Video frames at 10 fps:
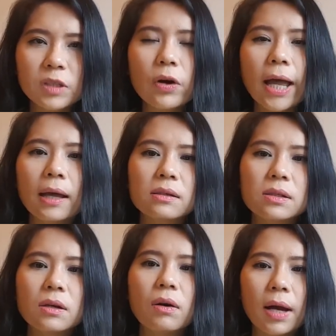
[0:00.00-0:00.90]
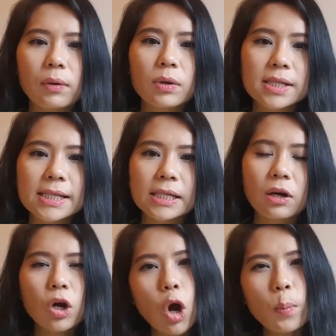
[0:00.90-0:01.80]
Okay, so I was in
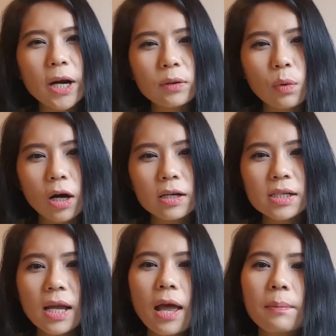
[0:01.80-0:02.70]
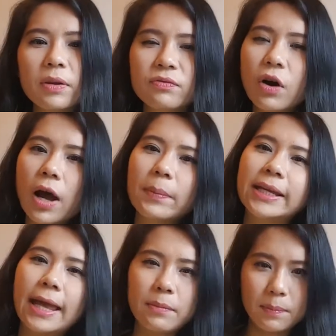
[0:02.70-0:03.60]
the corporate world before I
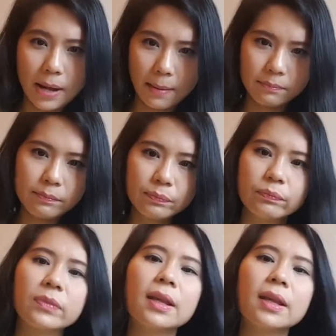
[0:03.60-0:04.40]
became a mom,